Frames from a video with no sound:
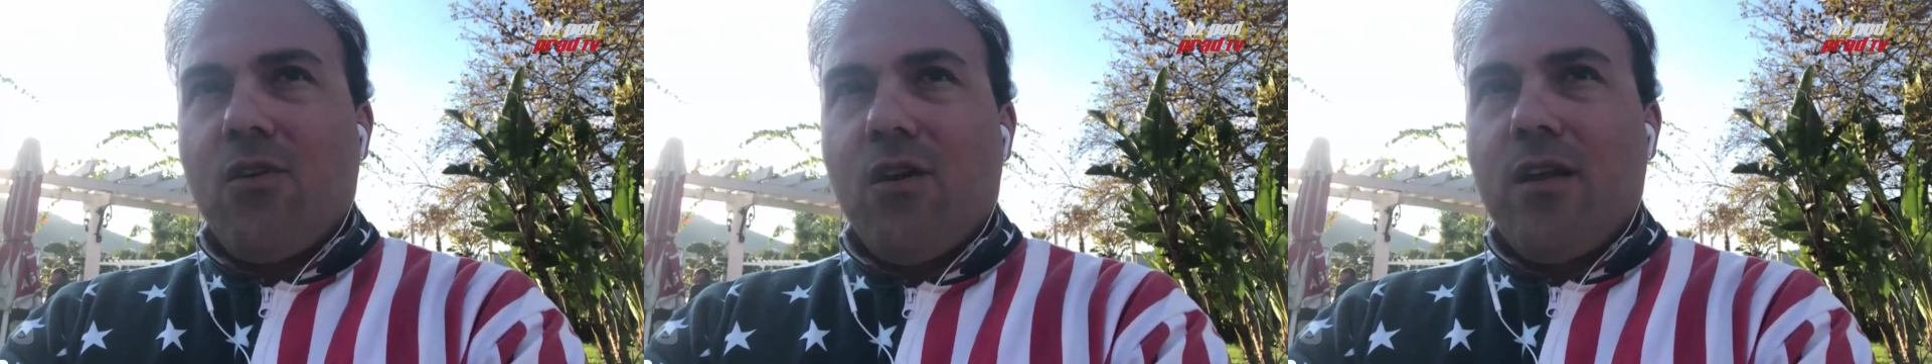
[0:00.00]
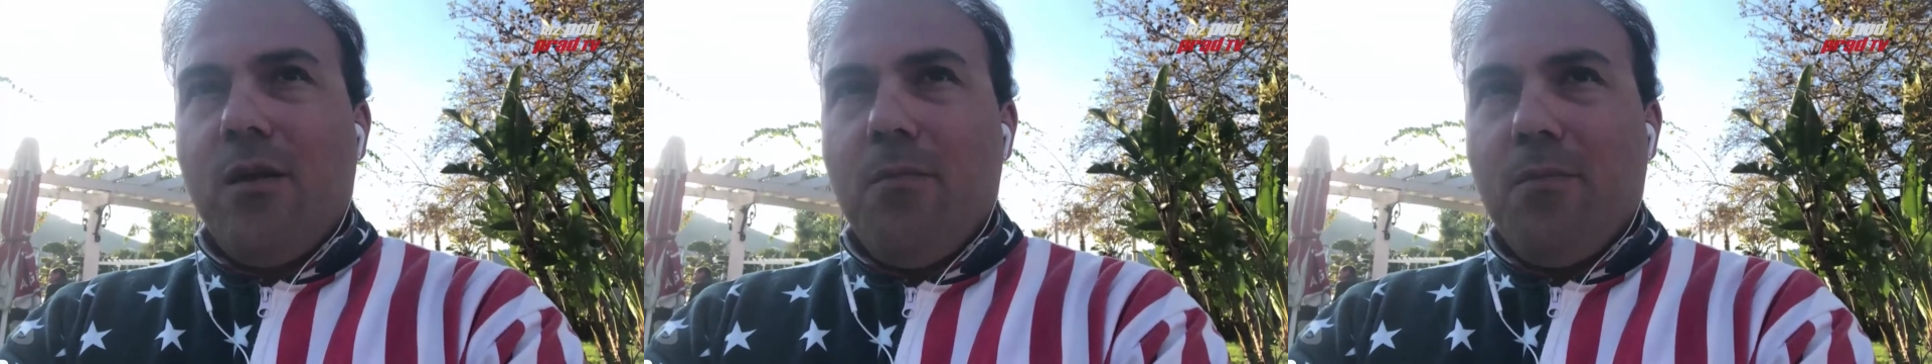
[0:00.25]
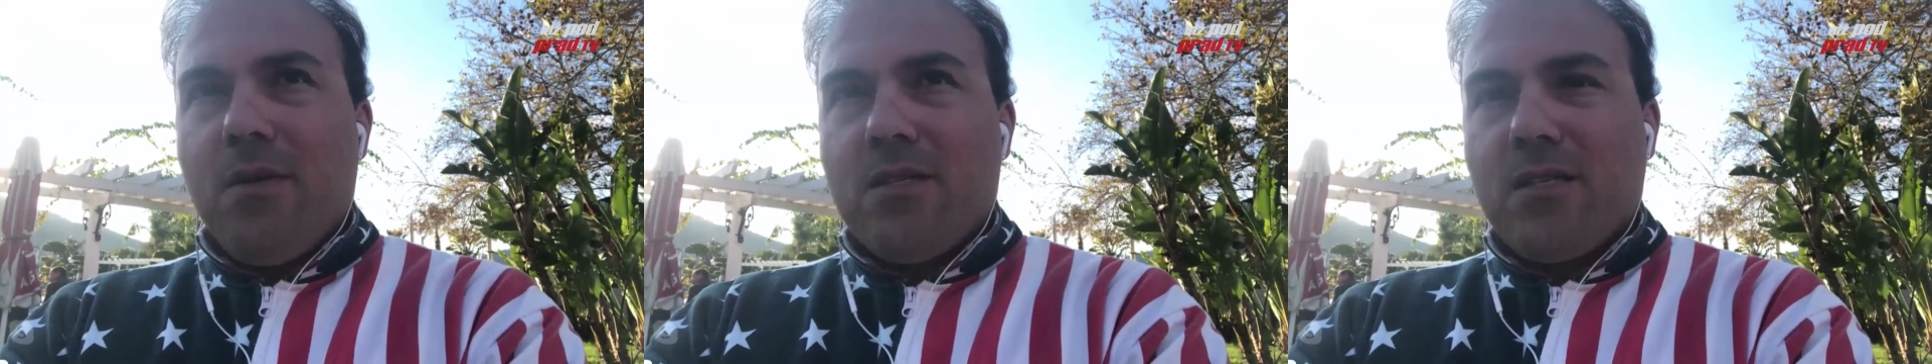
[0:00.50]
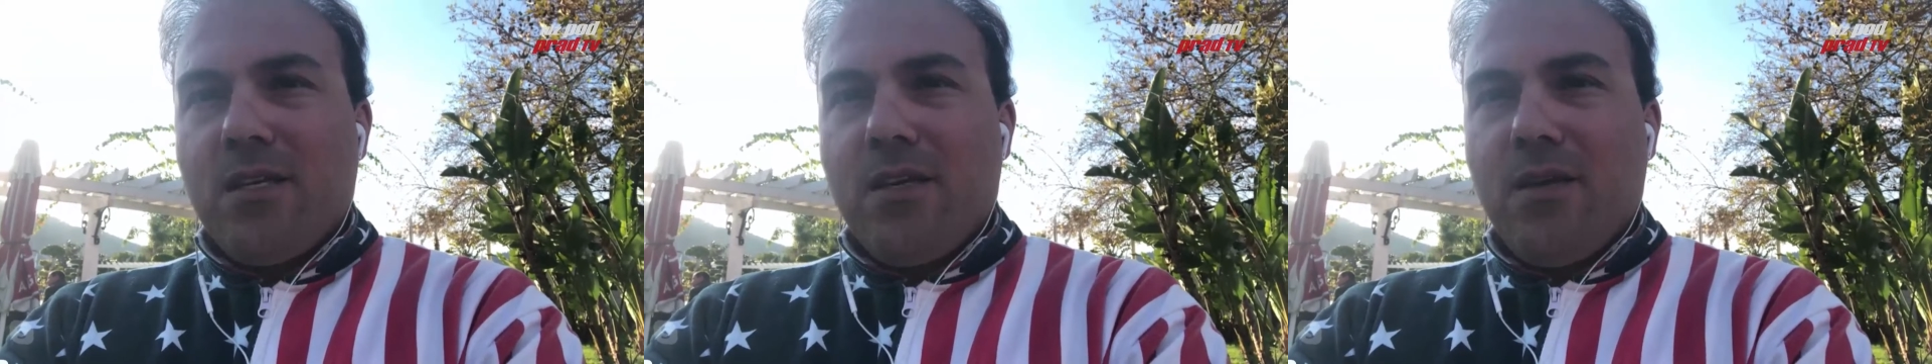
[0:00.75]
Iran
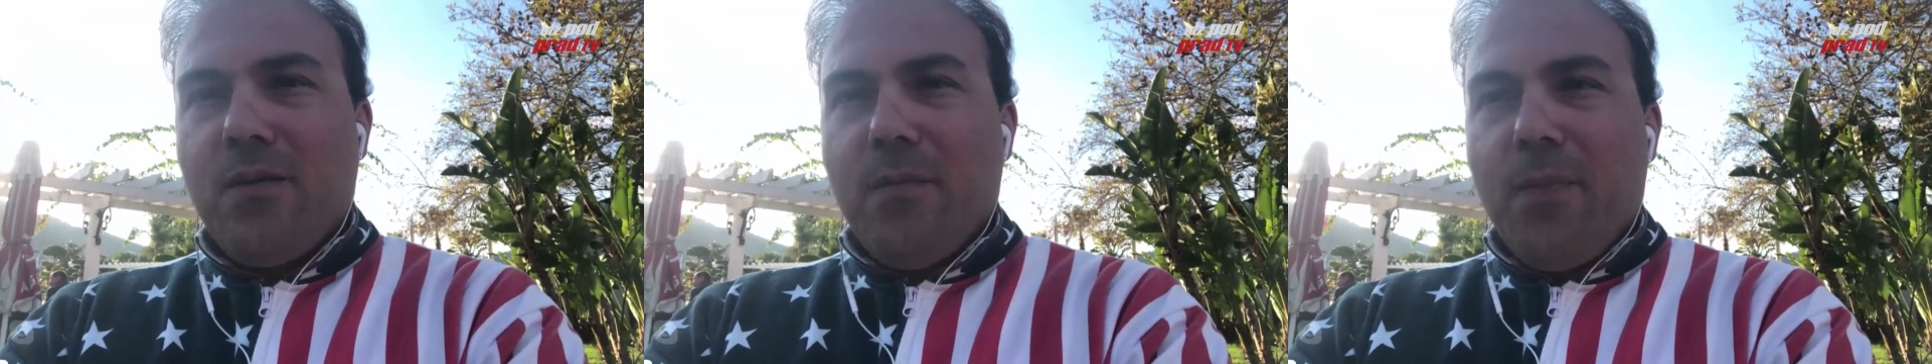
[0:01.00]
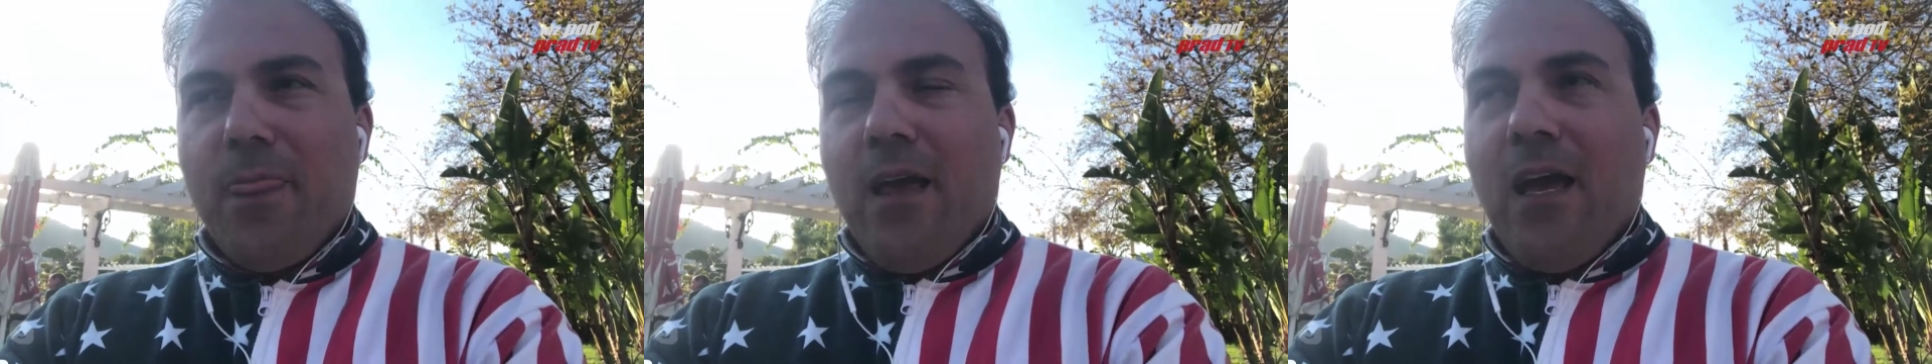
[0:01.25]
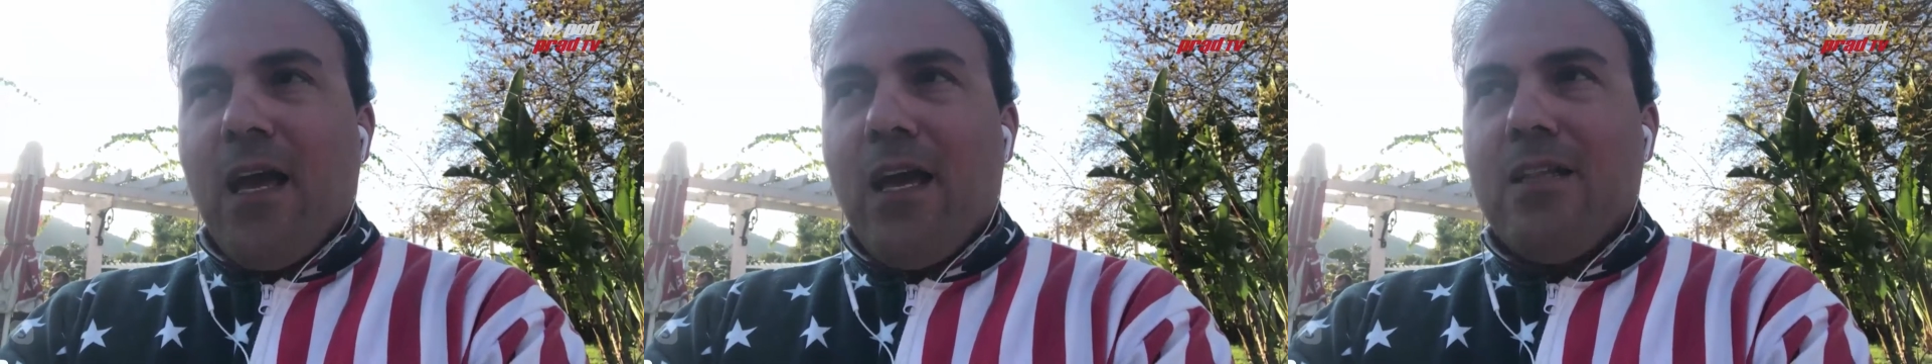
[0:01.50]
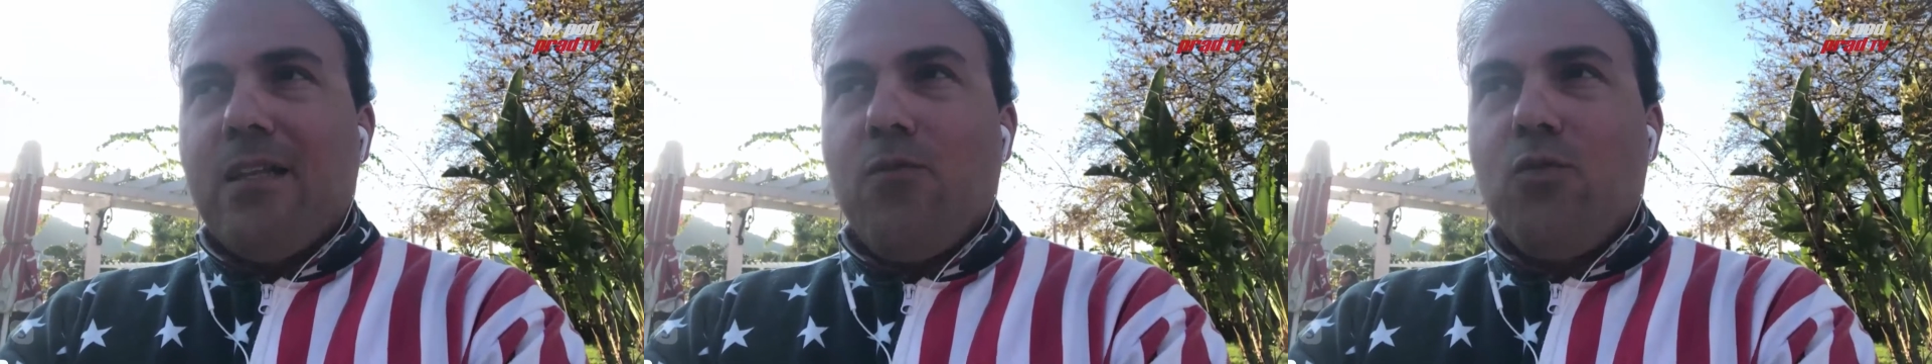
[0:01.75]
embassy
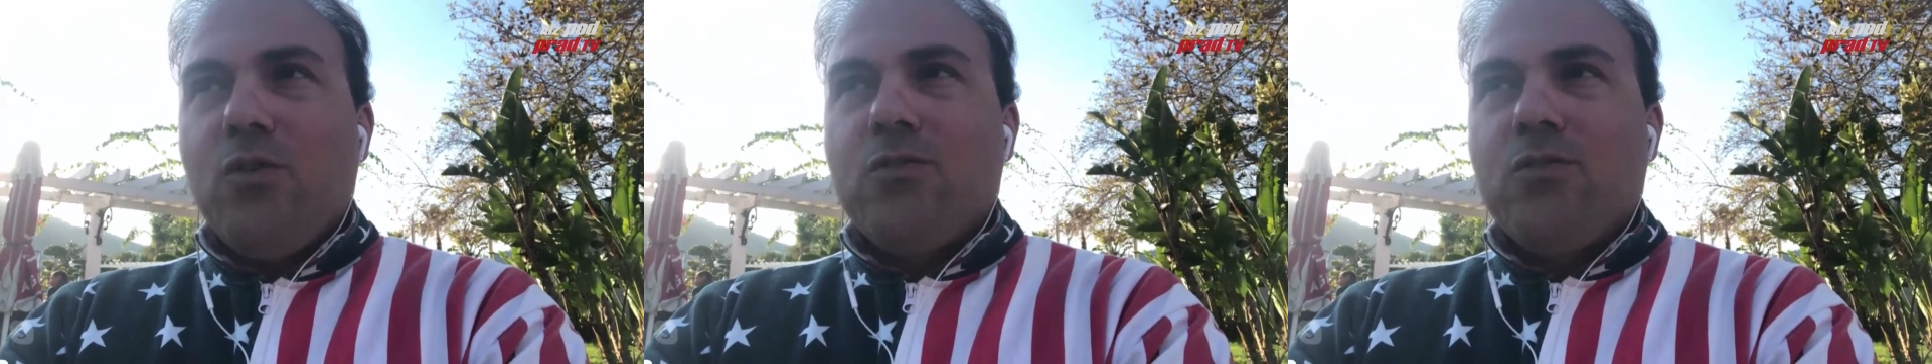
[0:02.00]
and they